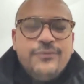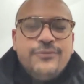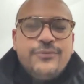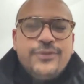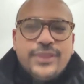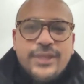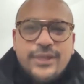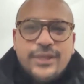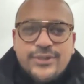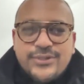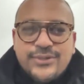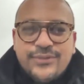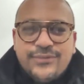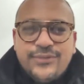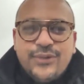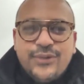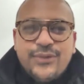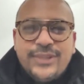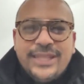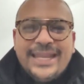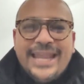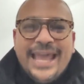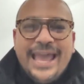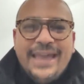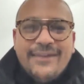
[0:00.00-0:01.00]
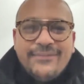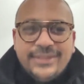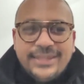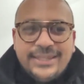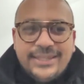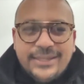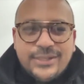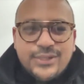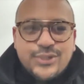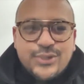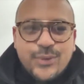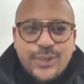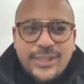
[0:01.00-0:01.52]
For those of you that
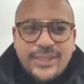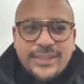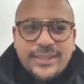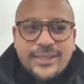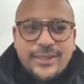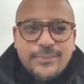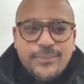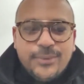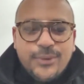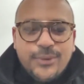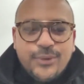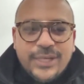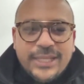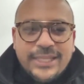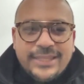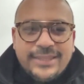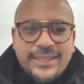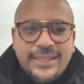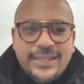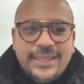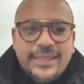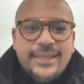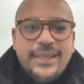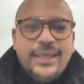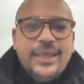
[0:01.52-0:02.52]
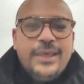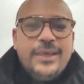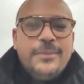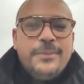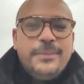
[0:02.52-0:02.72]
haven't yet joined the community,